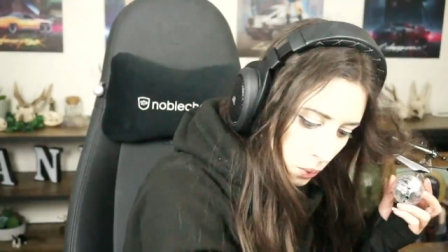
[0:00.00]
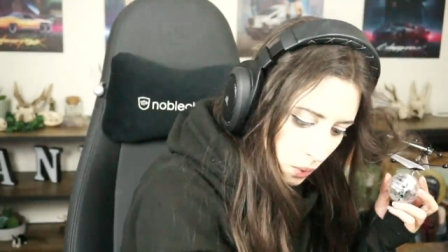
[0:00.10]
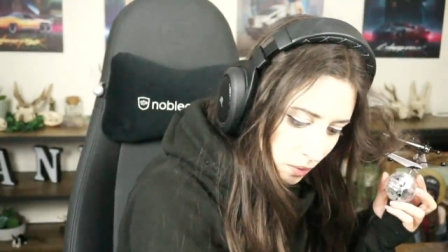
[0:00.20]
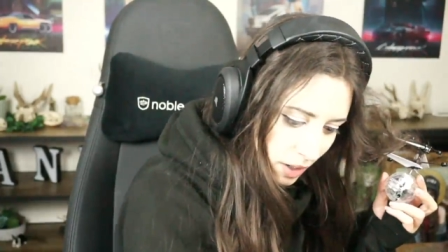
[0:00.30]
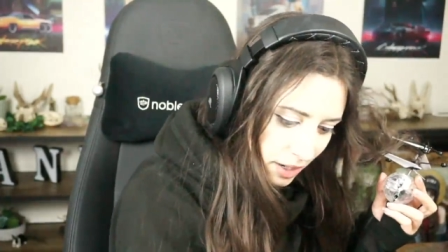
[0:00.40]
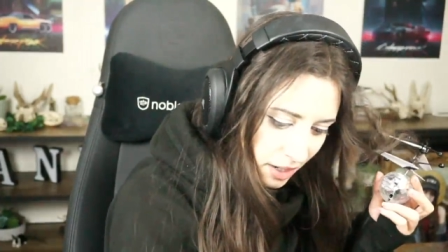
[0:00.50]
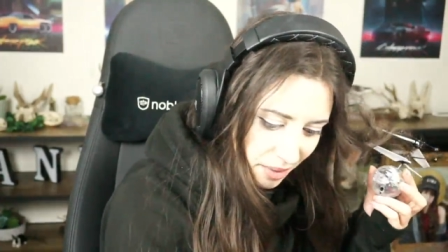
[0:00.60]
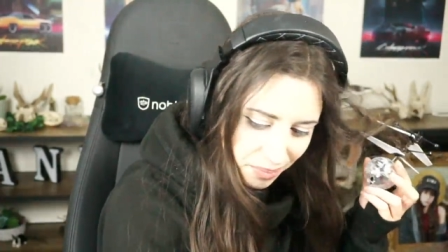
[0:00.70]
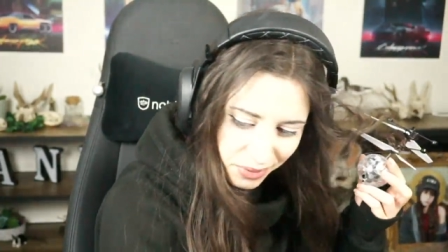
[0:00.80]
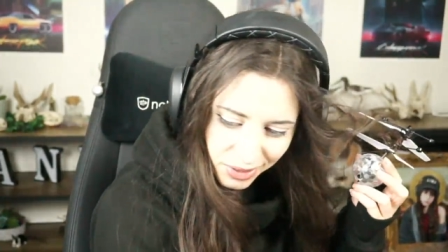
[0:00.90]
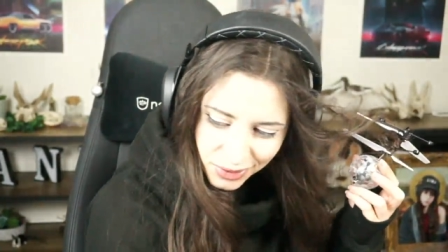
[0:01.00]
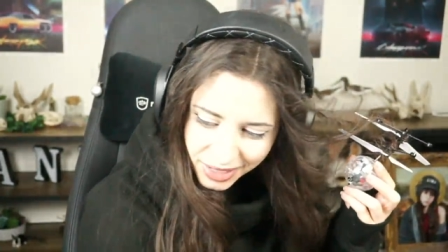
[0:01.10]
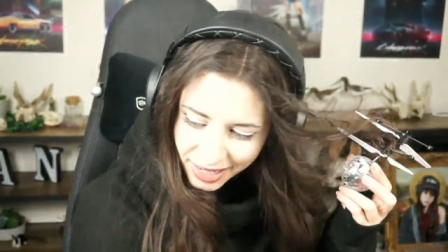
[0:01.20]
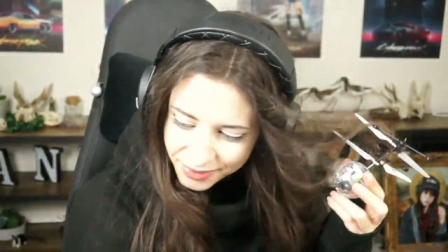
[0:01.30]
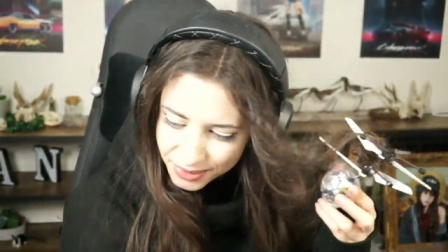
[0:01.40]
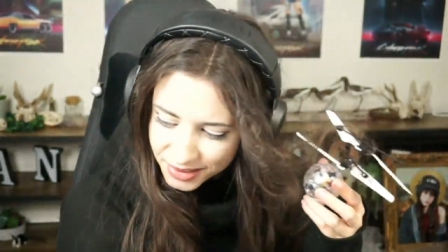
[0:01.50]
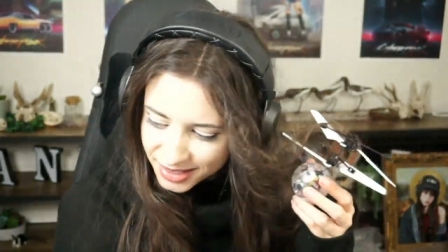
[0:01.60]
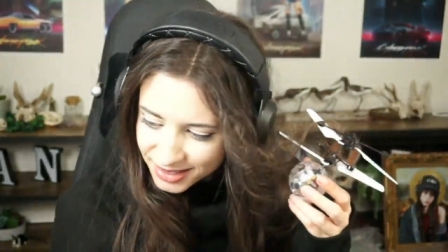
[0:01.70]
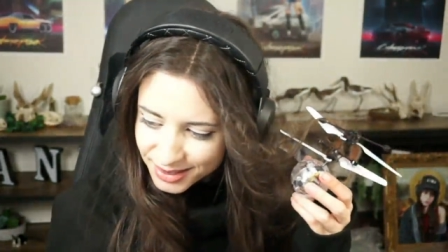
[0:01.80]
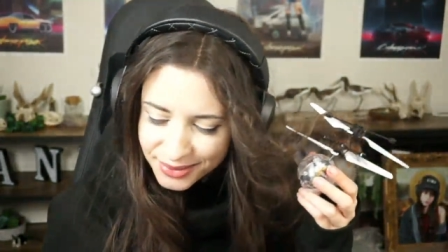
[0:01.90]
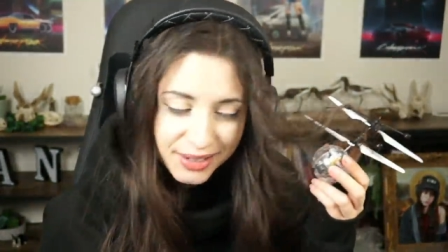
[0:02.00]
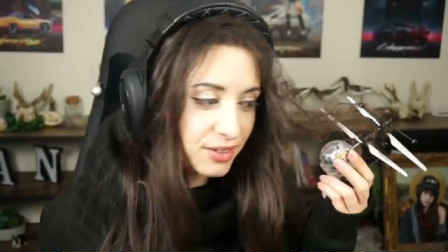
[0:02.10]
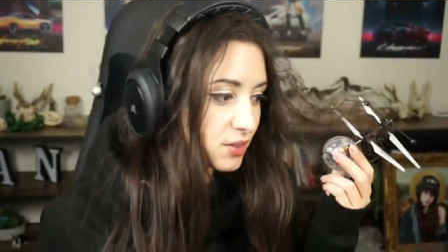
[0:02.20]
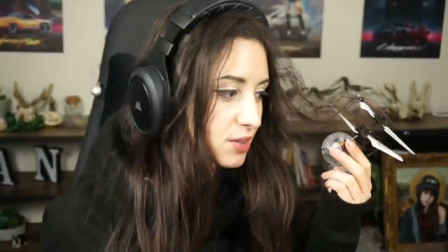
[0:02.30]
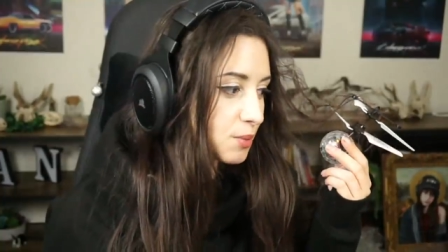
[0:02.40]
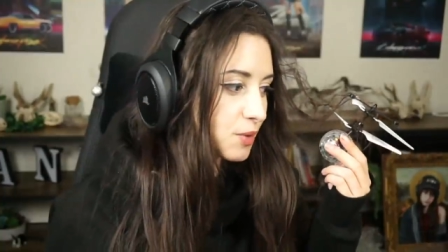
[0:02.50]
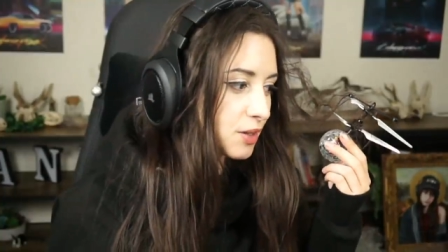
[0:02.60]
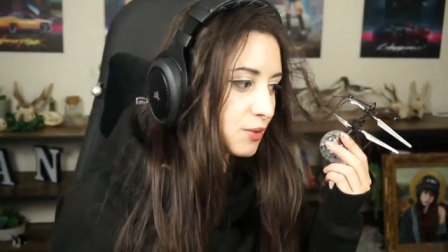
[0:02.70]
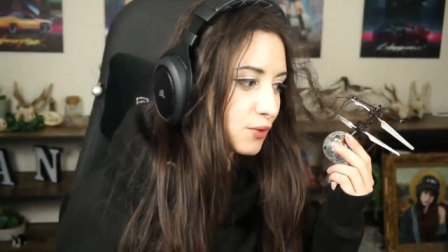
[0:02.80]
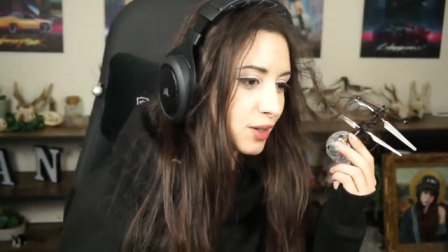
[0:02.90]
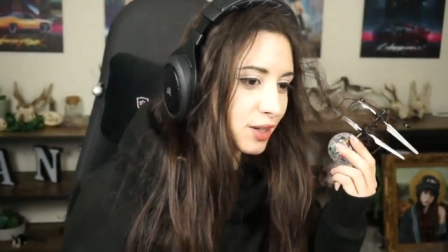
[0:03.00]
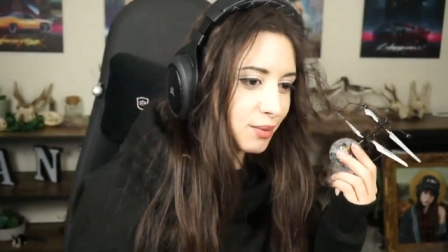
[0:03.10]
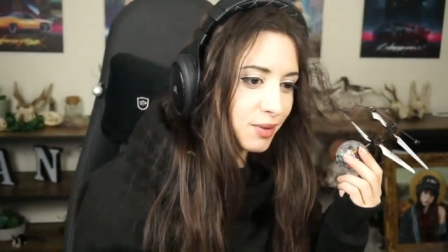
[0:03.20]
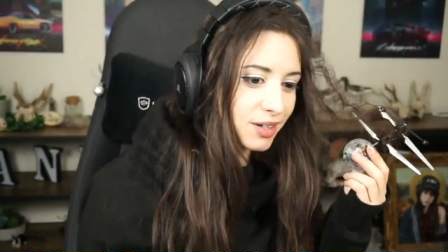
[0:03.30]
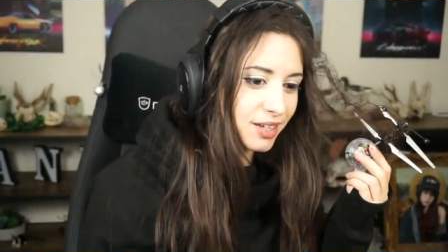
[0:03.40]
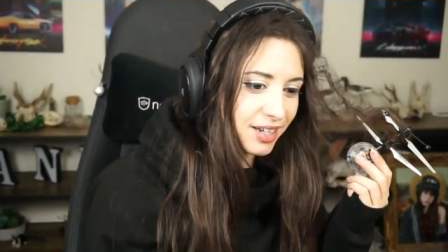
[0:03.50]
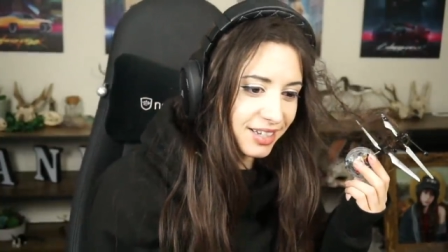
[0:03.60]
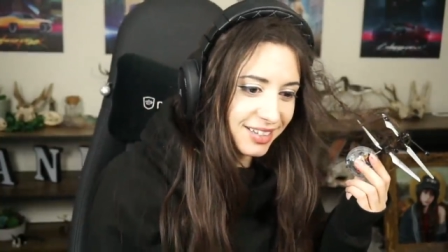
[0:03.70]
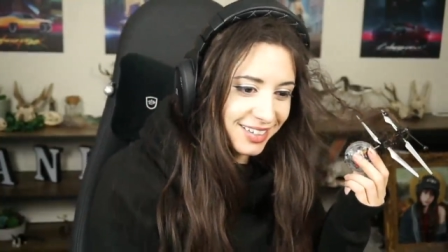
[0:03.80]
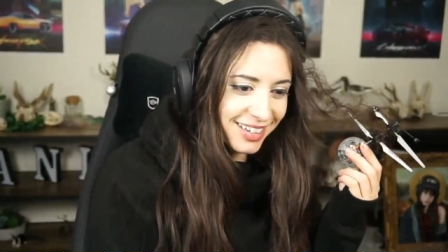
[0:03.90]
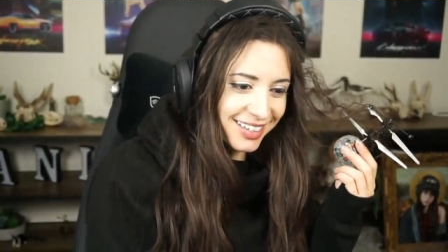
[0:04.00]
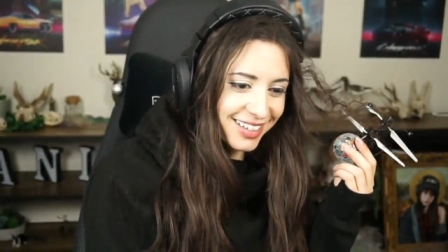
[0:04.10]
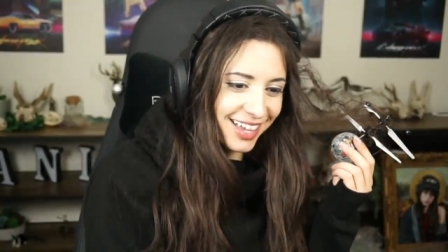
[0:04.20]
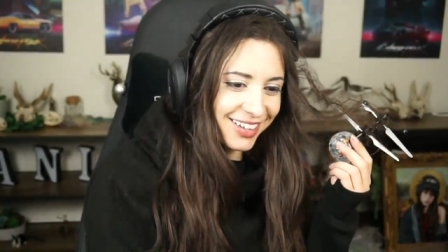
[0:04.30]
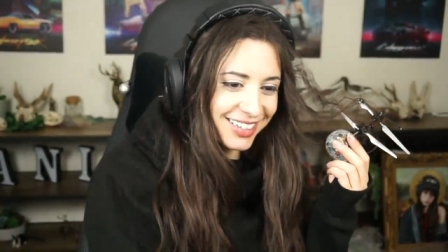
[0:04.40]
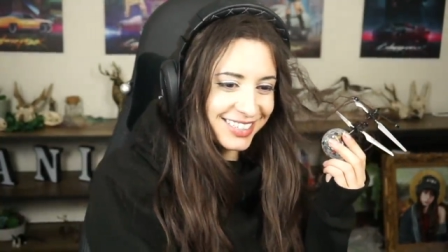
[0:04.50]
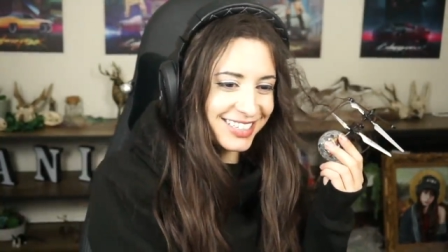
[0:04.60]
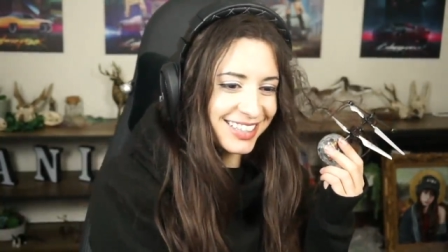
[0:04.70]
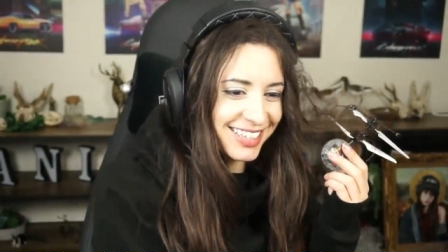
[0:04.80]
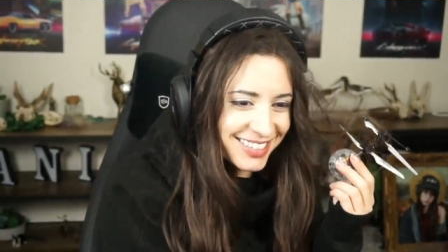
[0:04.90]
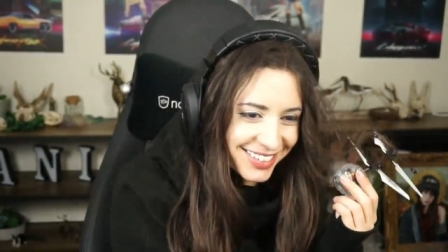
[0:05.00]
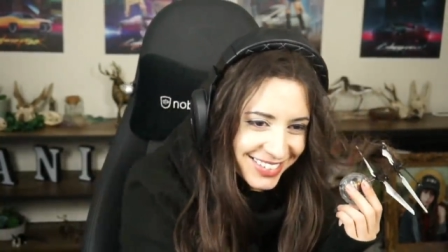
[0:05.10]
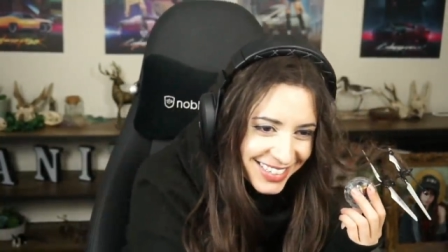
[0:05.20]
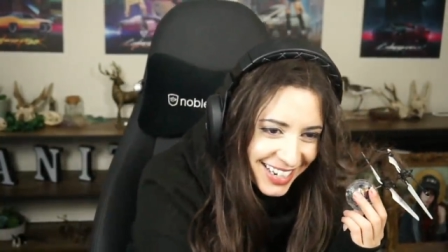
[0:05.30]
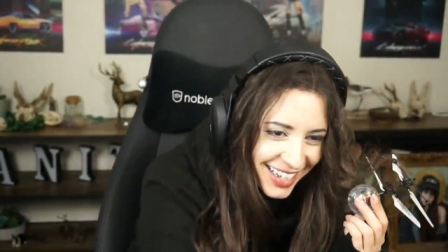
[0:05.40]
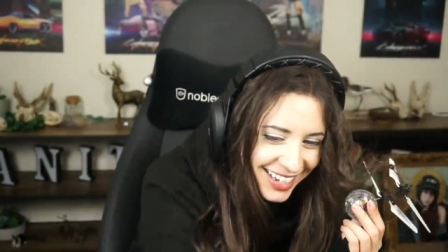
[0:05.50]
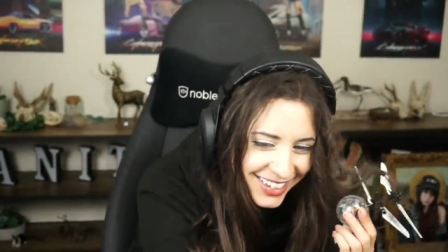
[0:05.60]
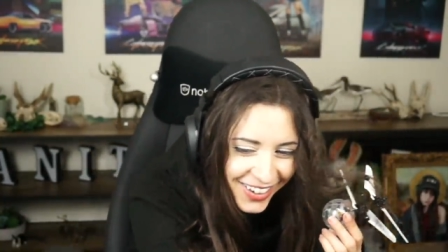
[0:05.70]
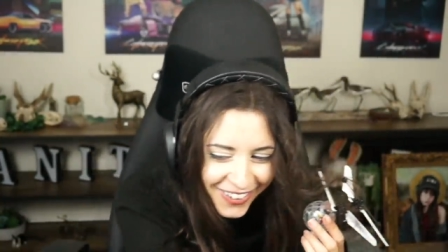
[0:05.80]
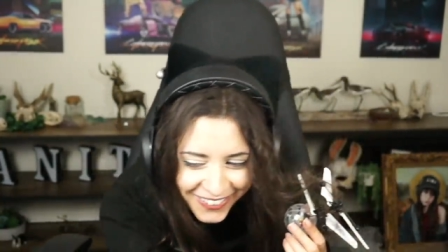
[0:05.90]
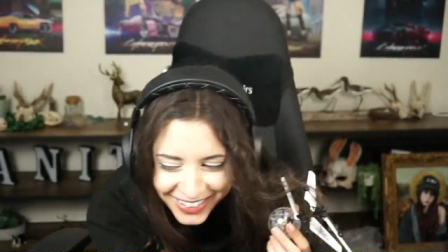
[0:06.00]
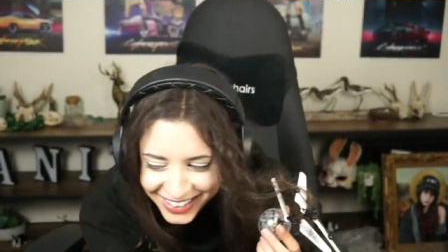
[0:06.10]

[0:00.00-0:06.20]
Right, I'm pretty sure I have some scissors around here somewhere. Fuck it, I'm gonna cut it. Holy shit, that's so stuck, I know!